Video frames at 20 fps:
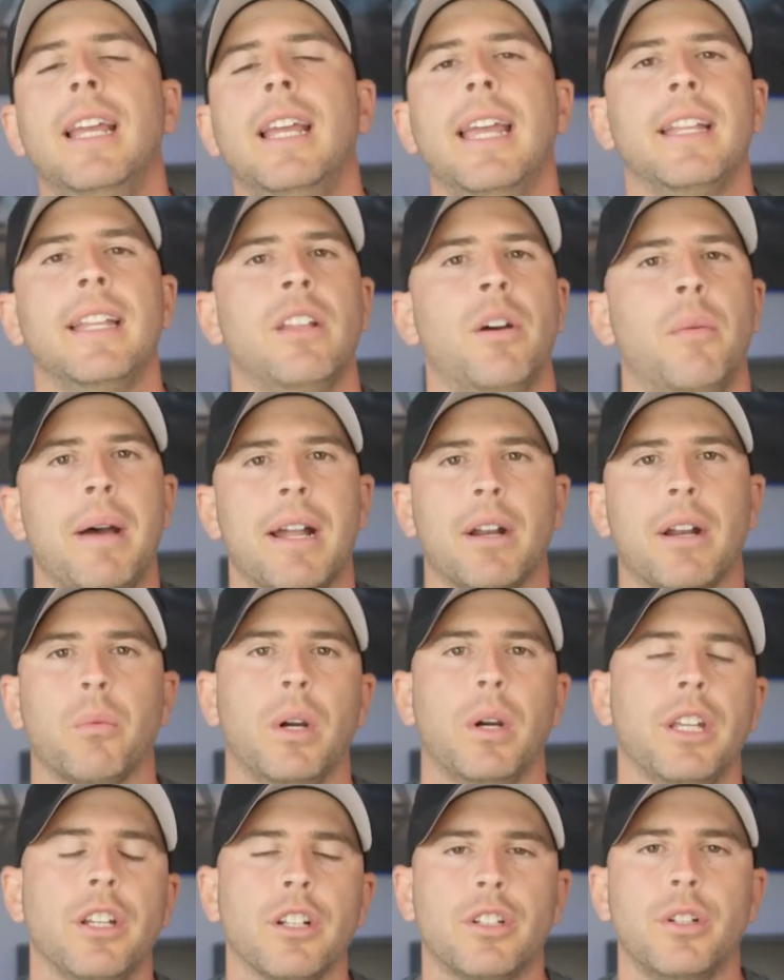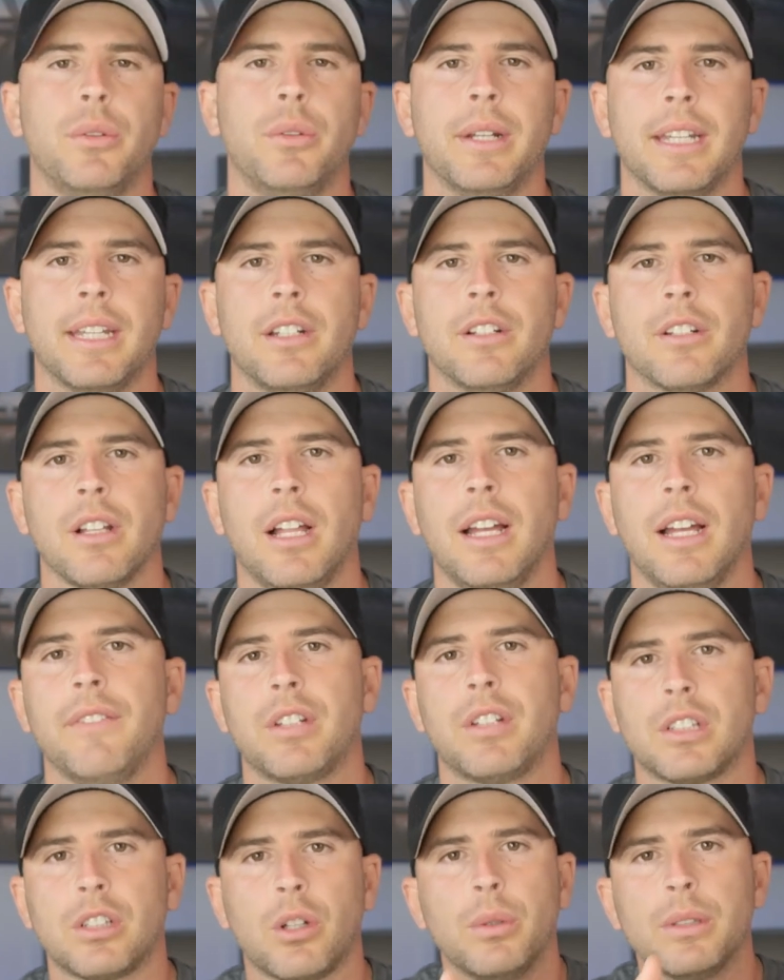And no matter what you're doing in your life,
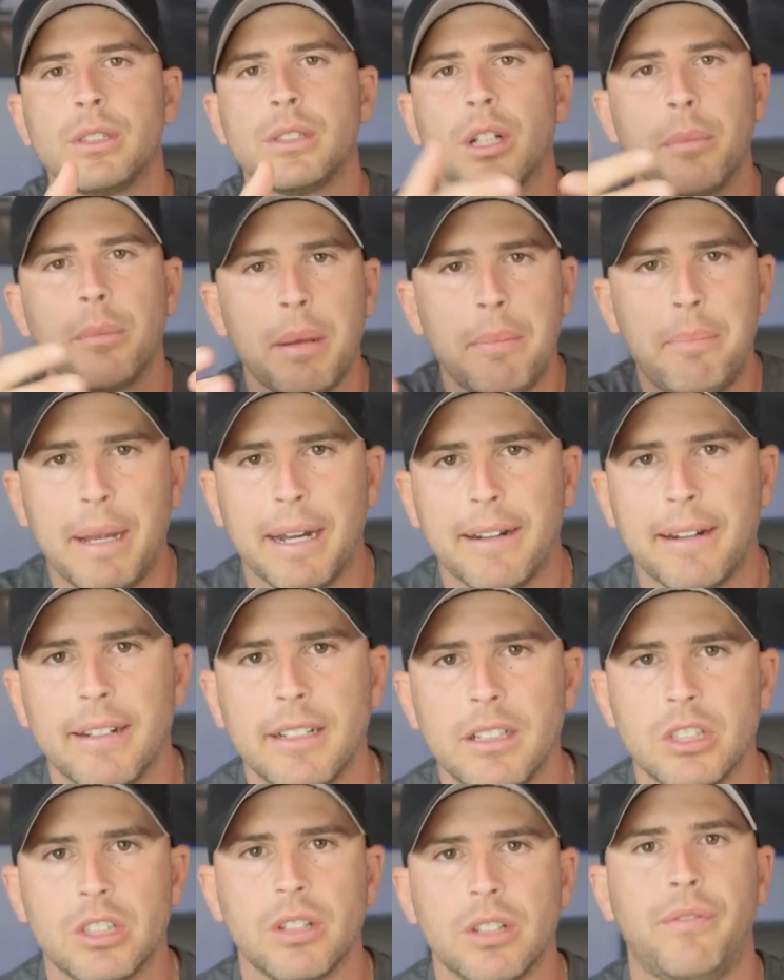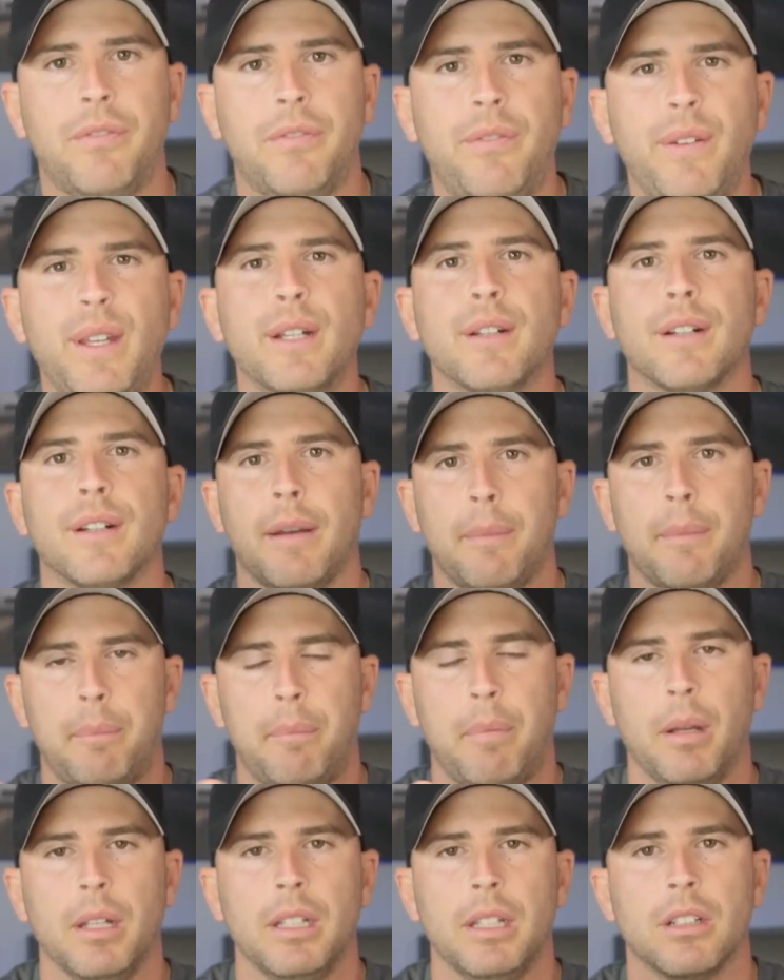there's always going to be barriers of fear that
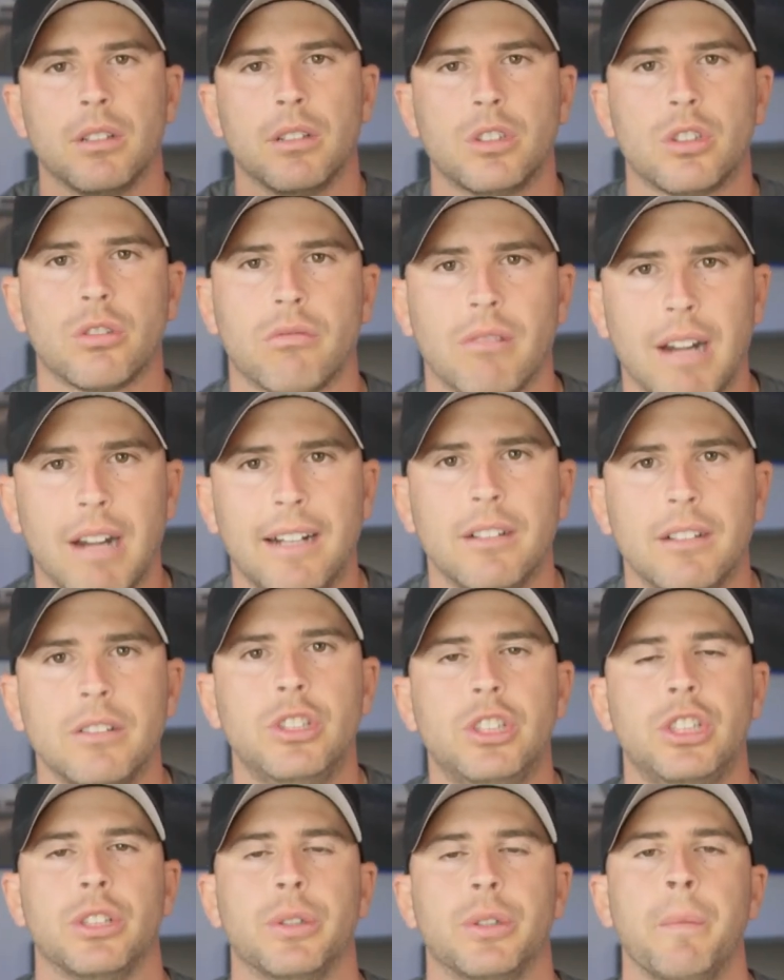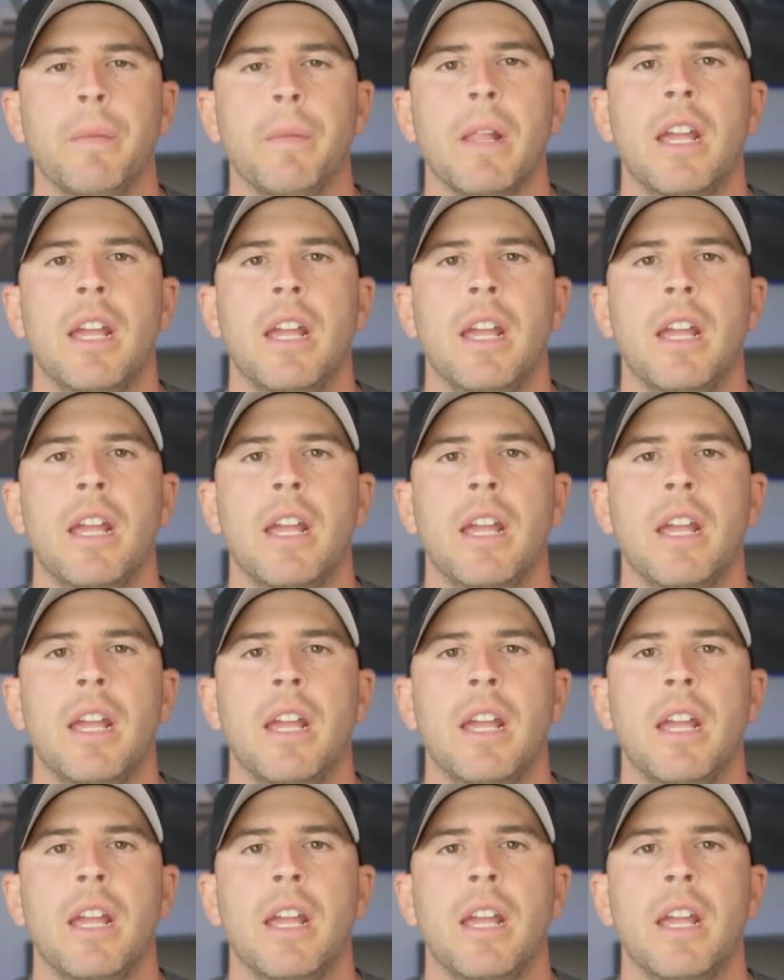you know surround you.